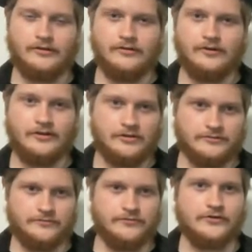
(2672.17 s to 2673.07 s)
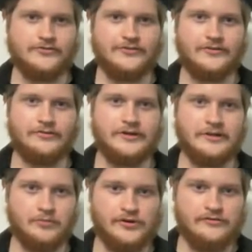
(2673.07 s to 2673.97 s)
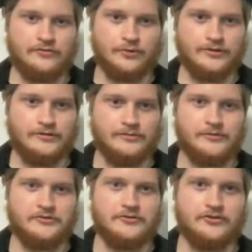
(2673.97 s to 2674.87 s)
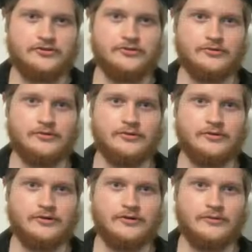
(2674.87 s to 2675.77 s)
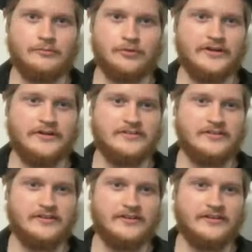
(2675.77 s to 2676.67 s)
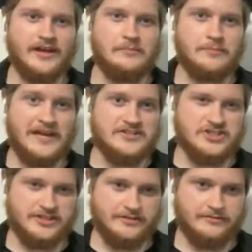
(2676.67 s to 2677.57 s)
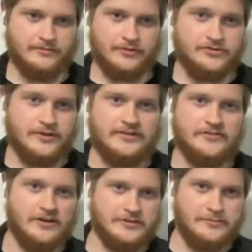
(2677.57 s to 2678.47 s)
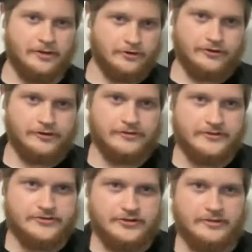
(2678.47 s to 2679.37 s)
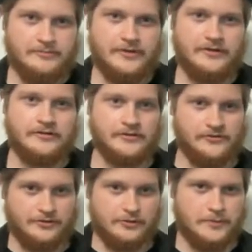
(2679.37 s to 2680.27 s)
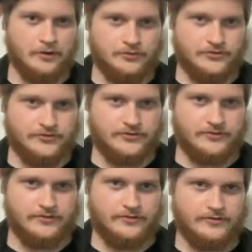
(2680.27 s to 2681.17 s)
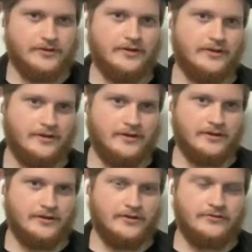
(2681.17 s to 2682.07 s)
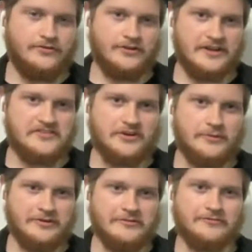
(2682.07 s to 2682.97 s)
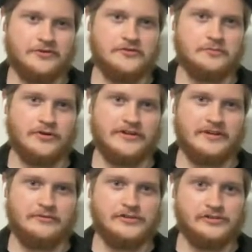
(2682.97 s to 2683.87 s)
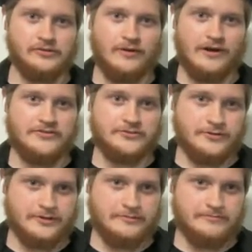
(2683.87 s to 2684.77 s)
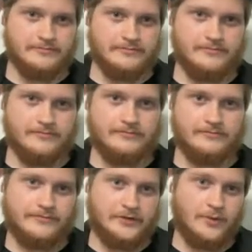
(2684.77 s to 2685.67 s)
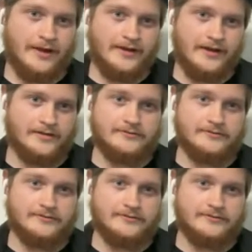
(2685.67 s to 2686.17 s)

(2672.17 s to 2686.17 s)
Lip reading: a good first 3D print for you would to print a benchy, which we had talked about earlier in the stream, those little boats. So that's going to be the first print that we do on stream, because why not?